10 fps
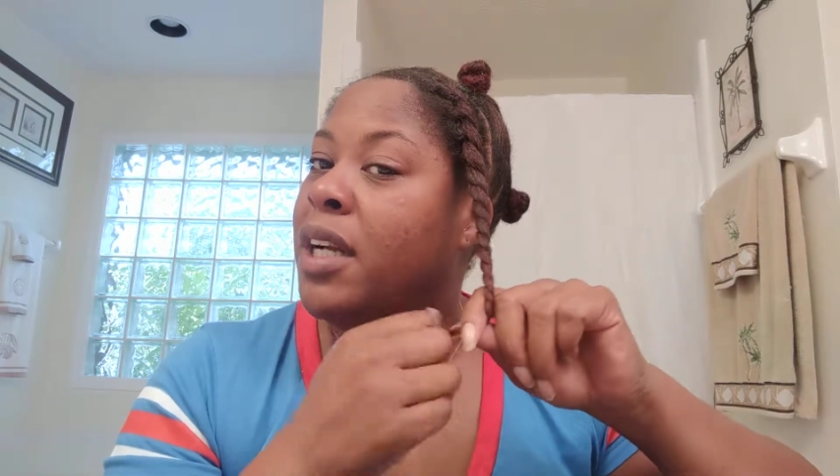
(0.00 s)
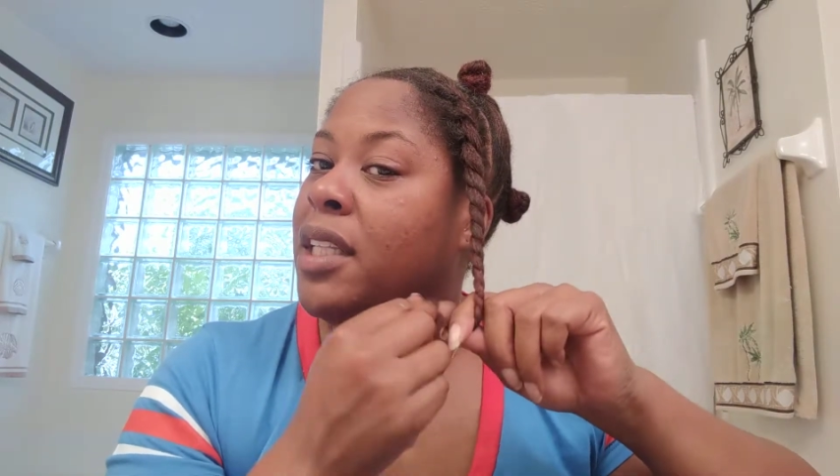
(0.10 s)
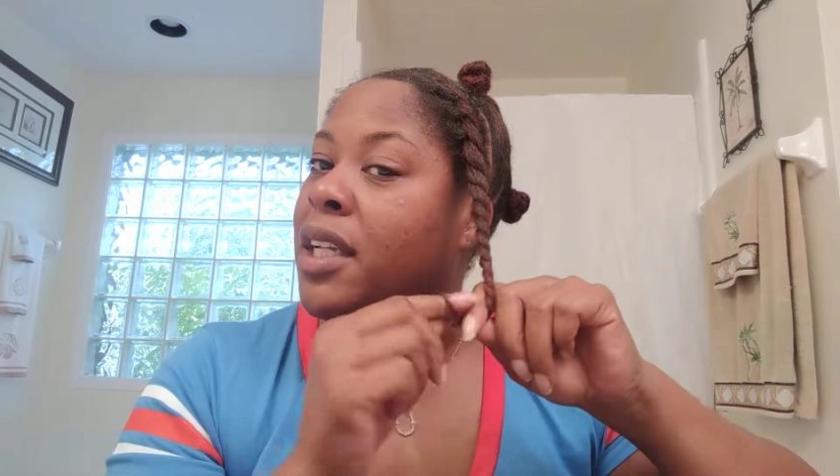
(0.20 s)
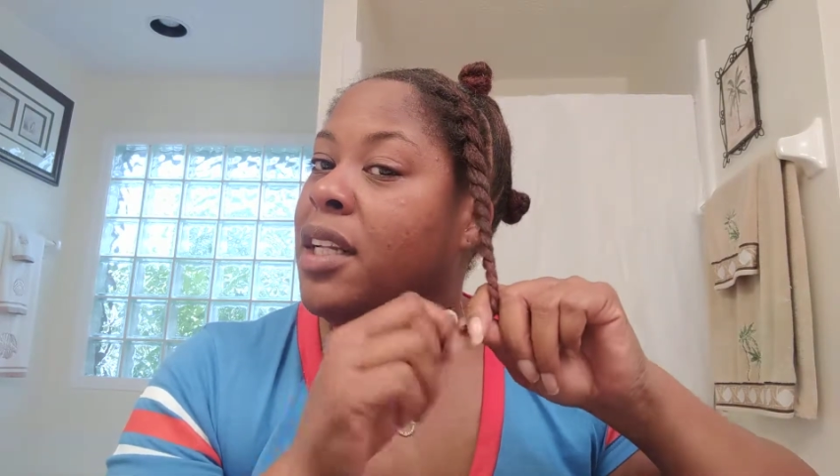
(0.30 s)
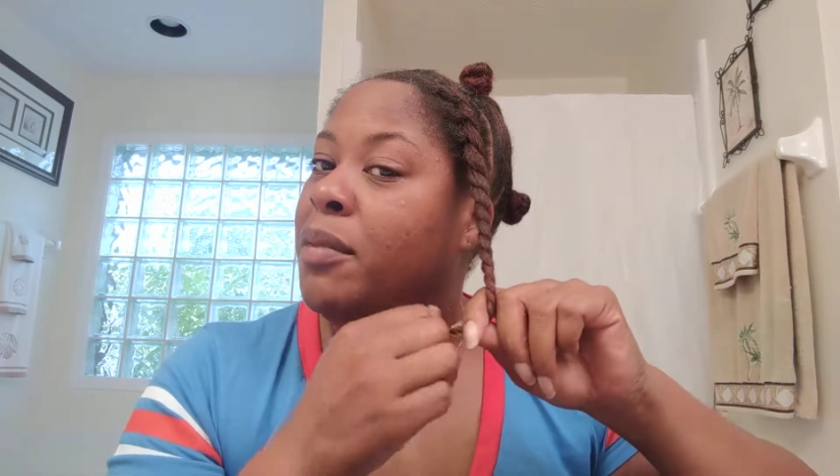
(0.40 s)

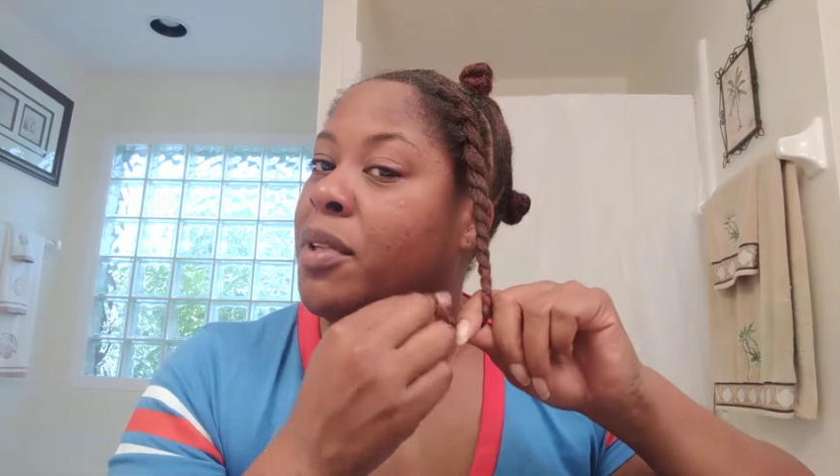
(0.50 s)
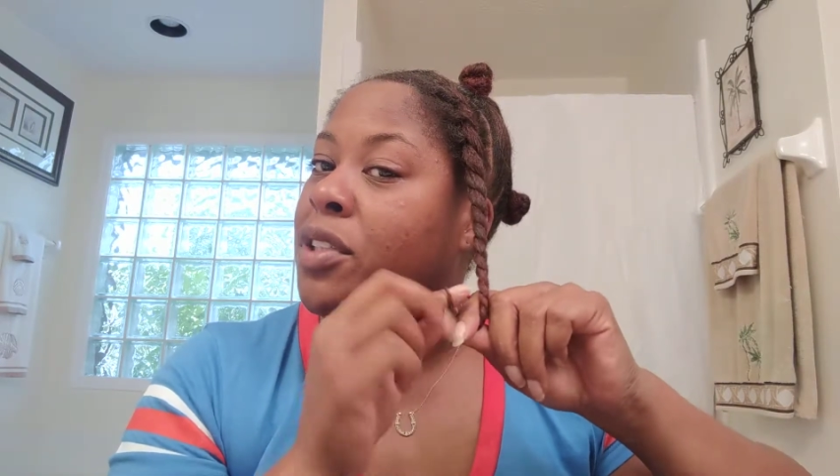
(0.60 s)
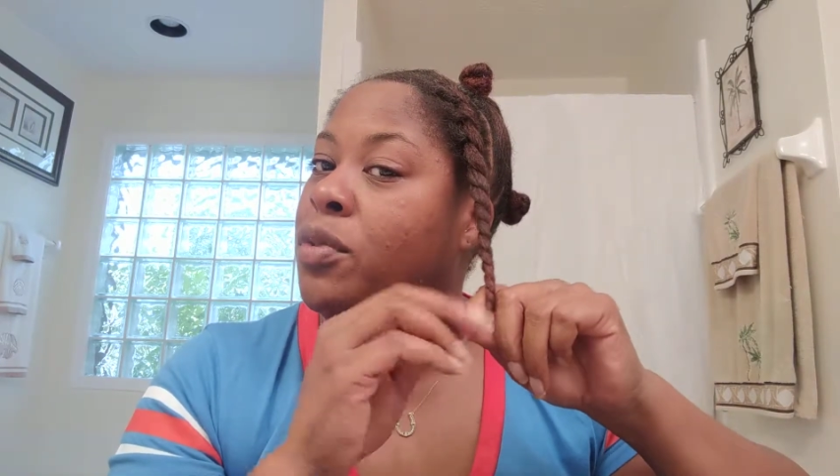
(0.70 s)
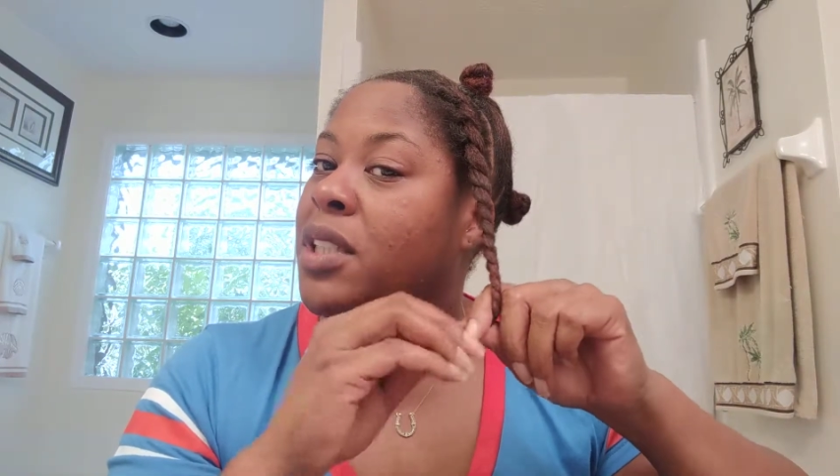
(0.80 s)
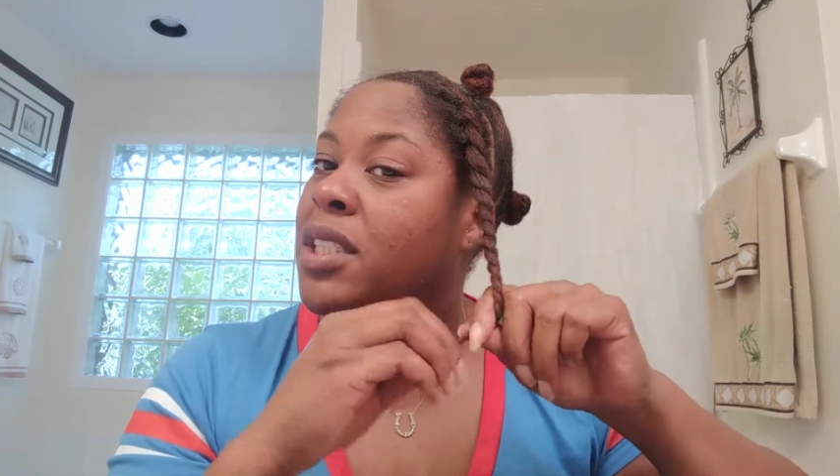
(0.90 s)
at the end, I'm
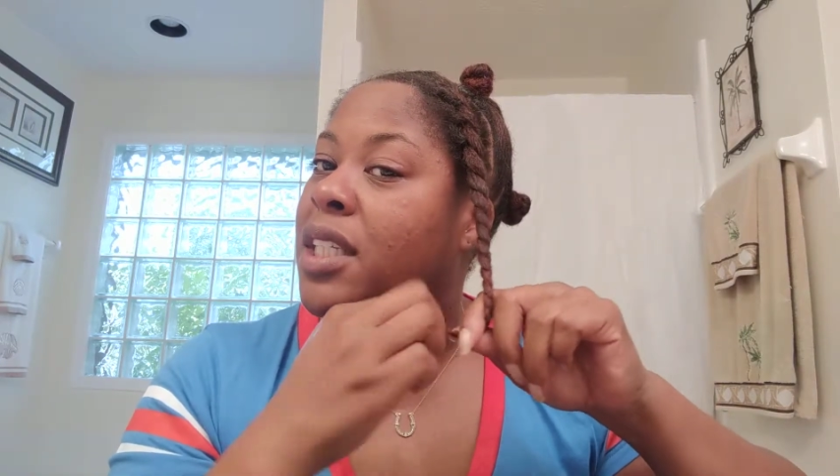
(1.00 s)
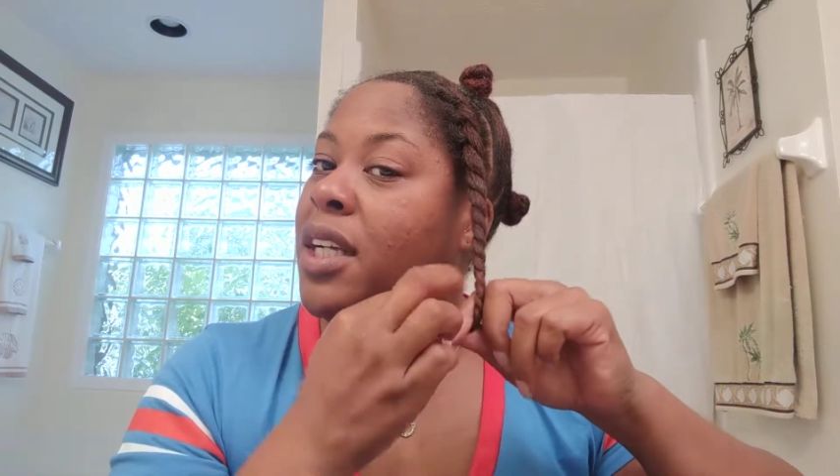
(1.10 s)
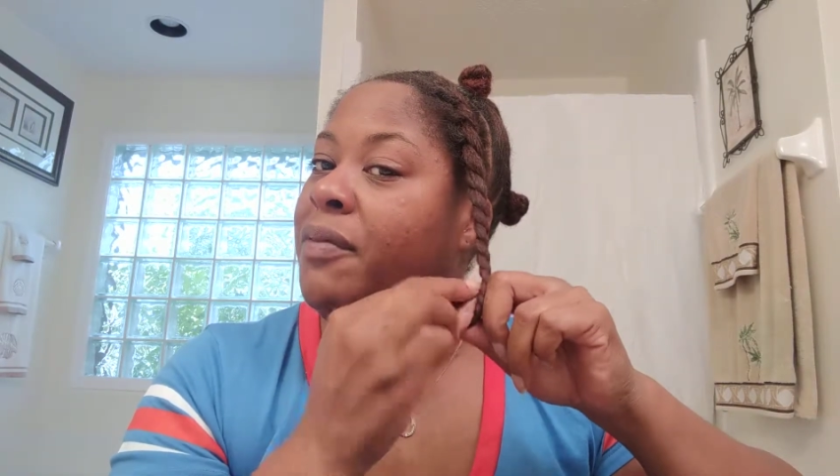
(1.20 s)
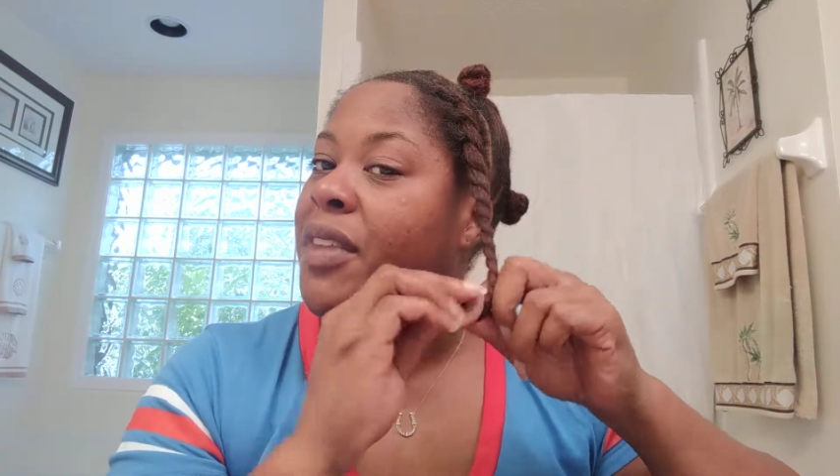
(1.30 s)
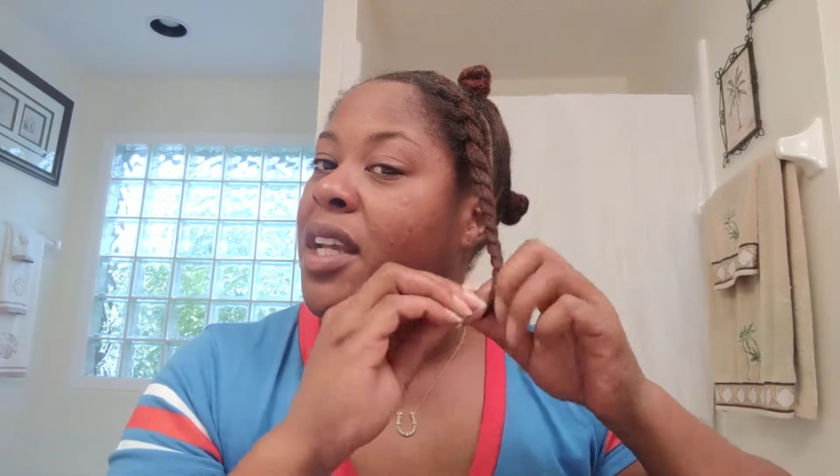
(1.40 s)
going to twist
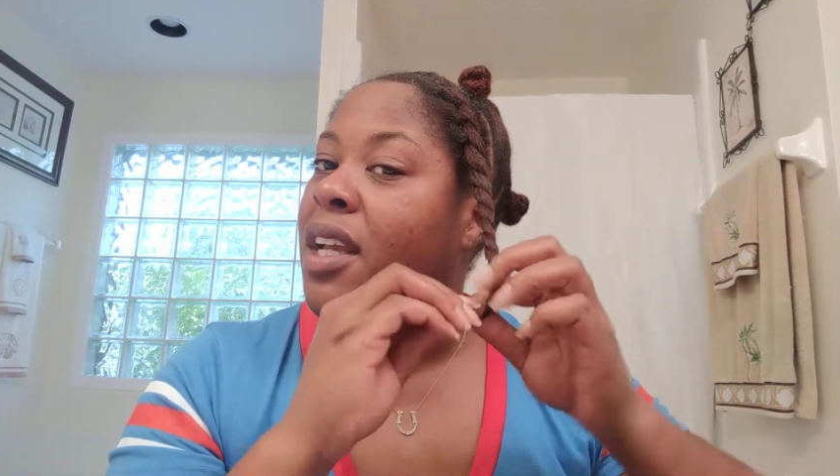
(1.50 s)
it.